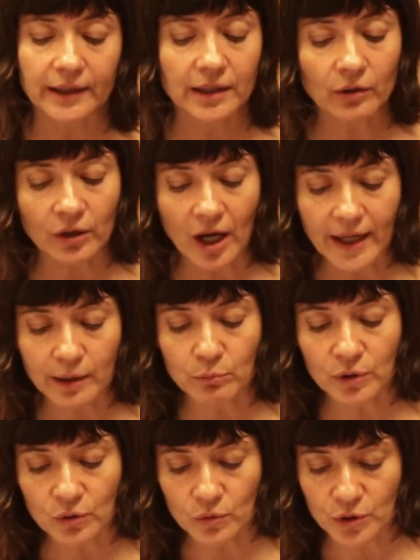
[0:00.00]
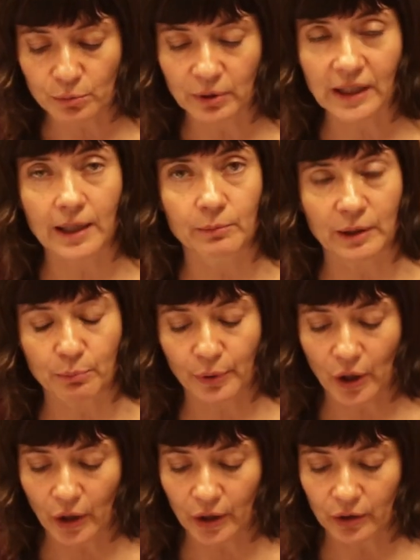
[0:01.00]
they are not immune to becoming
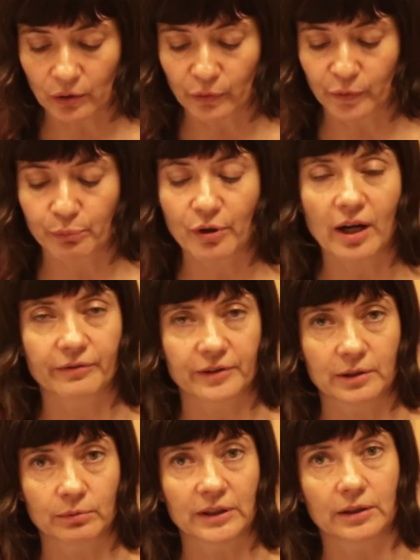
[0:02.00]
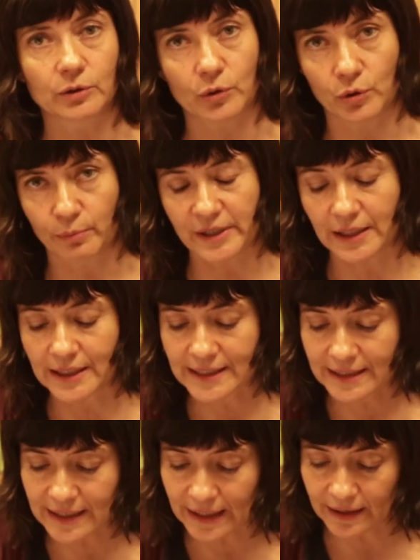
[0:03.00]
part of a profitable urban
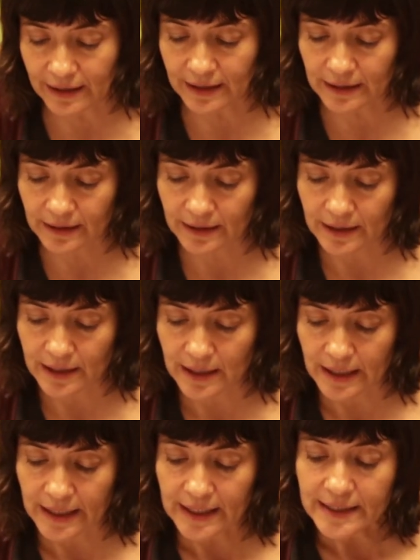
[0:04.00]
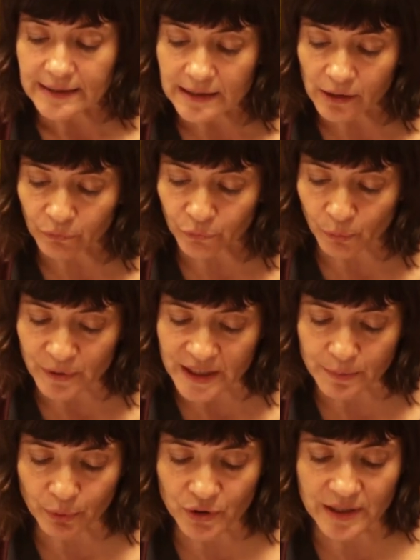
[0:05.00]
aesthetic. Seen from
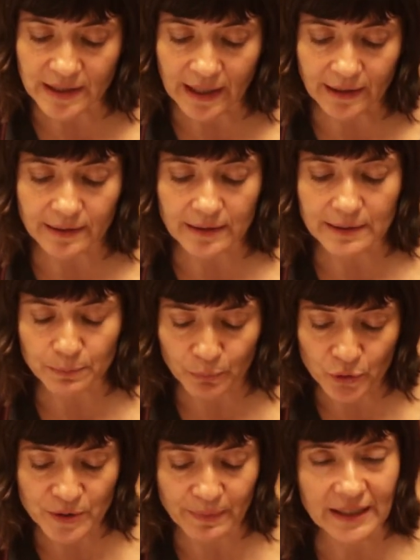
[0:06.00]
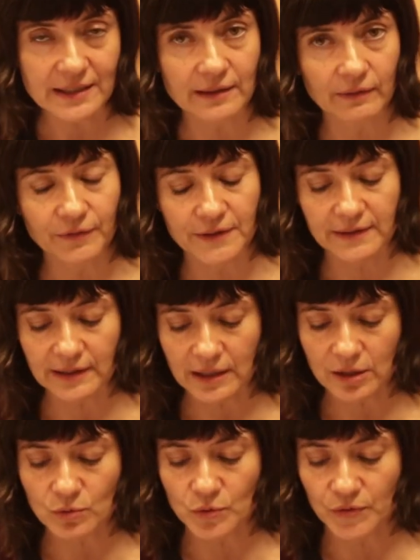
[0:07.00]
this perspective,
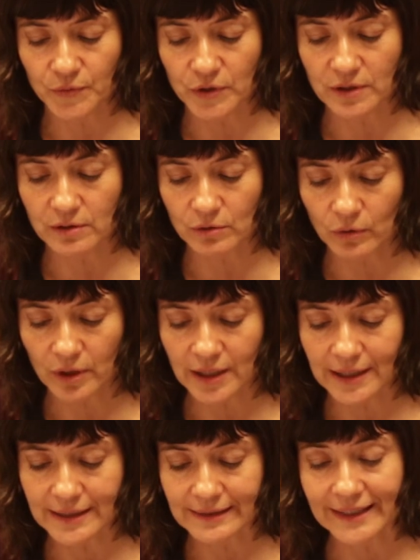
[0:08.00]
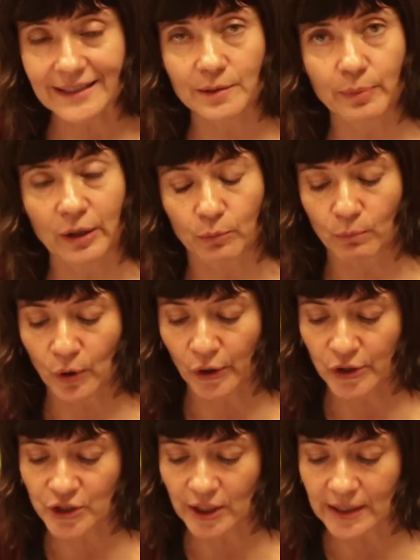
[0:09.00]
Sticky Goosefoot's story is less about
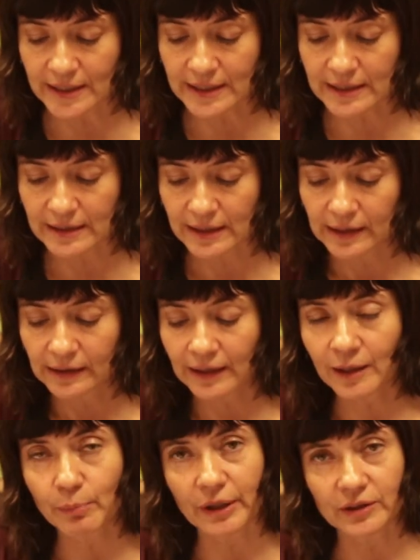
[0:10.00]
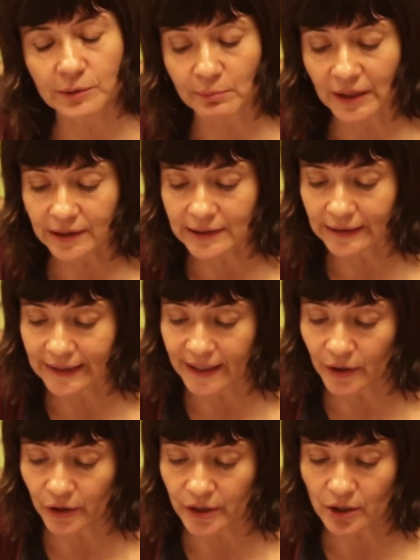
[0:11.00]
margins than about the
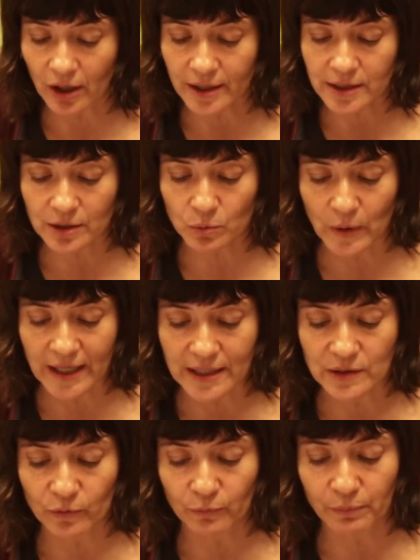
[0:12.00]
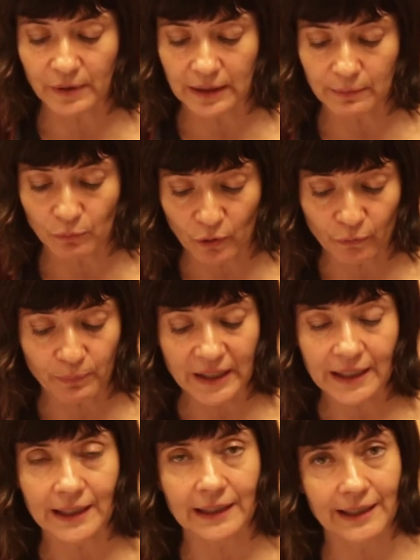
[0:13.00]
multi-layered, haunted ways of
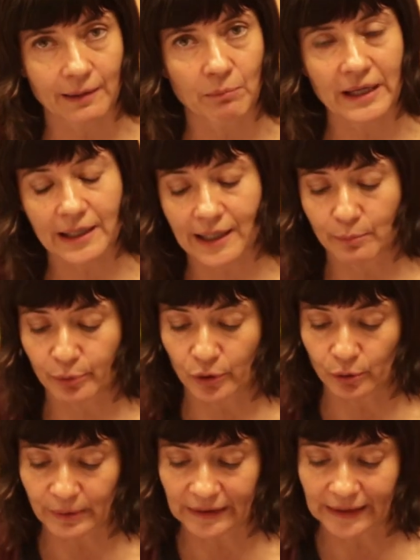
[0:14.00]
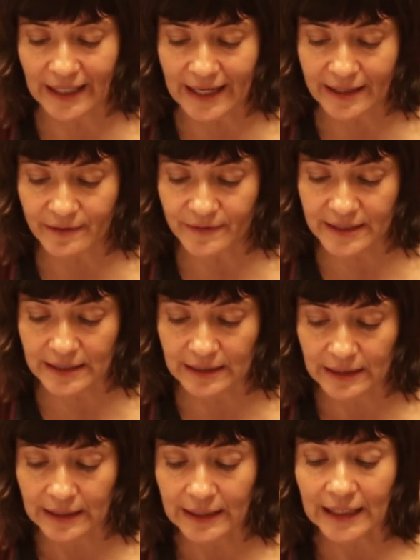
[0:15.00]
being that make up urban lives,
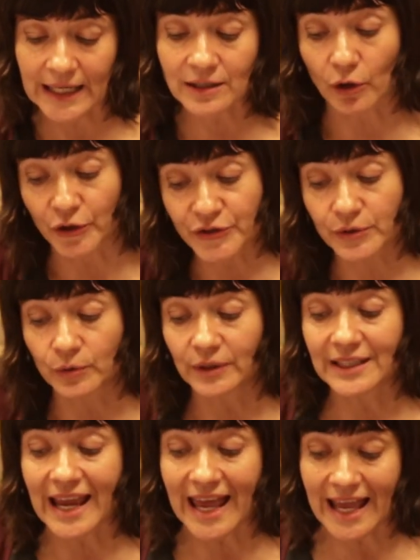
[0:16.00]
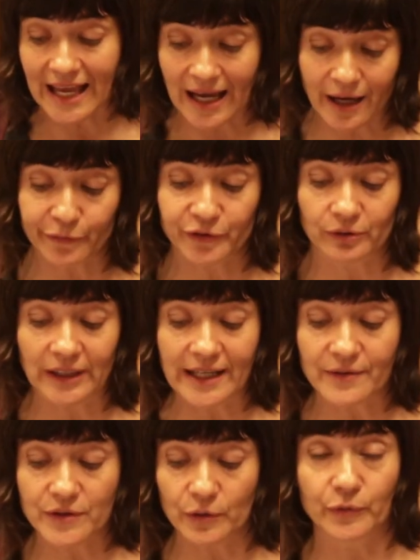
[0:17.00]
and also the
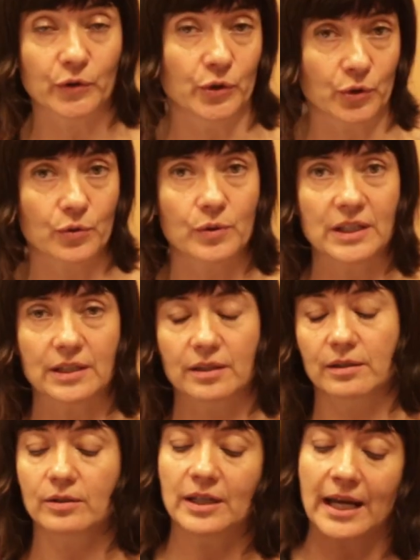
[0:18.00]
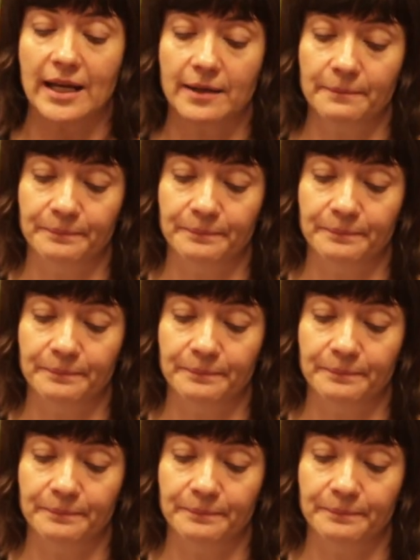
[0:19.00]
afterlives of concrete today.